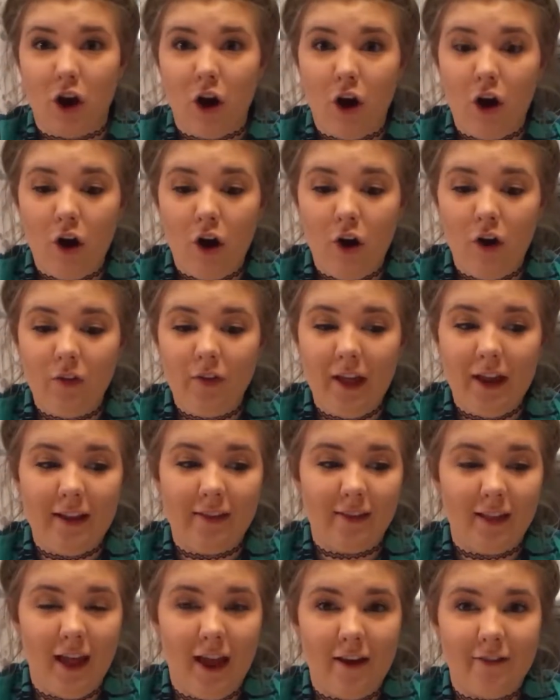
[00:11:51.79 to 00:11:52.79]
All that
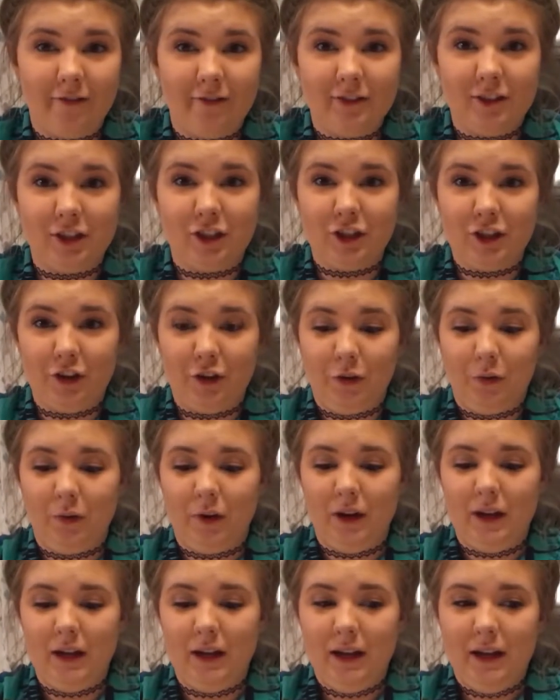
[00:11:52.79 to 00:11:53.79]
is left to
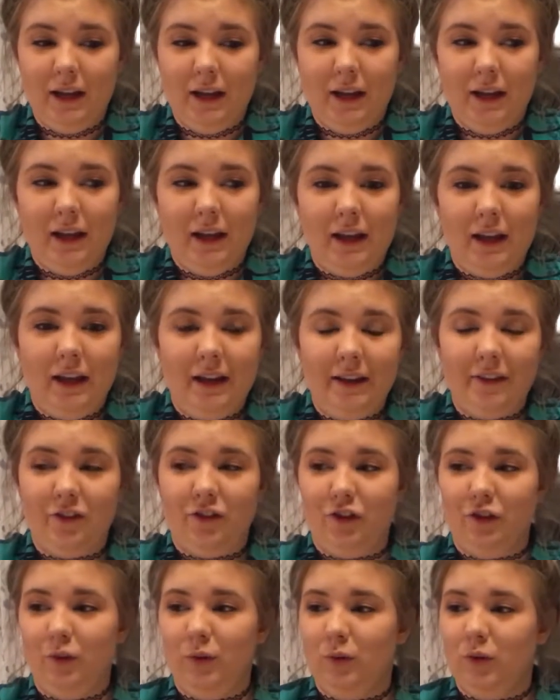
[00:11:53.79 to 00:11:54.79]
do is
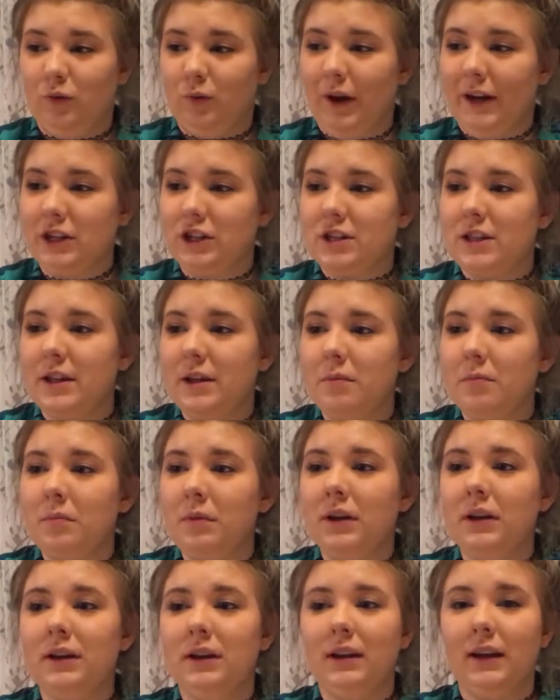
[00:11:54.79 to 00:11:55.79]
to arrange
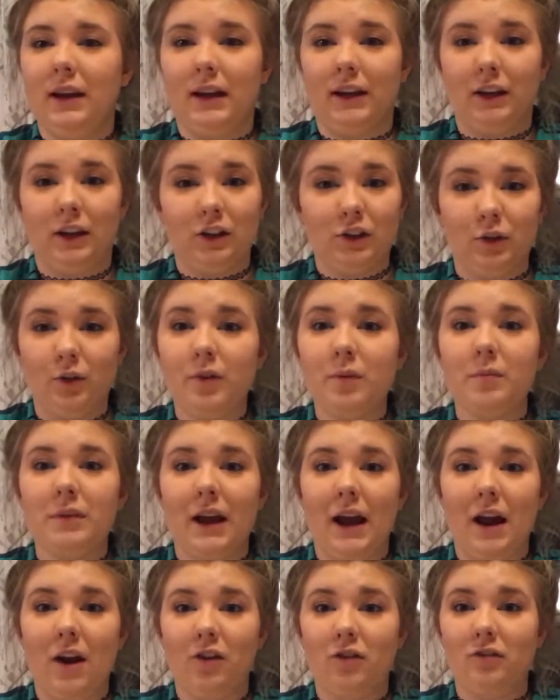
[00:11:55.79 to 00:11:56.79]
them and glue them
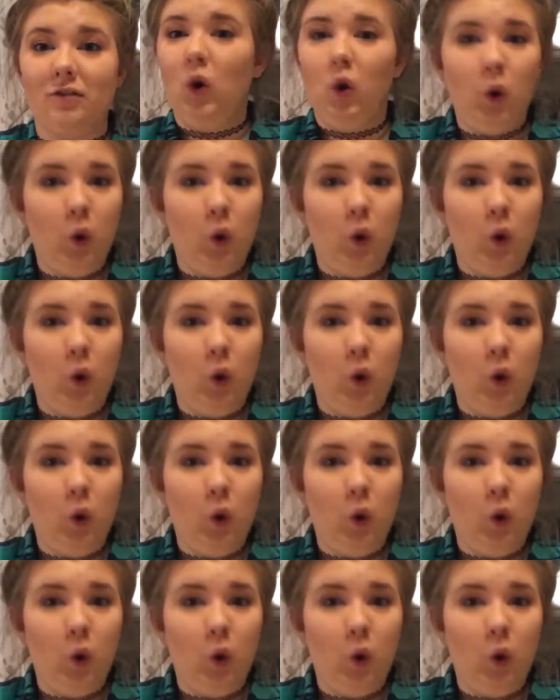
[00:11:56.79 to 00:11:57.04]
down.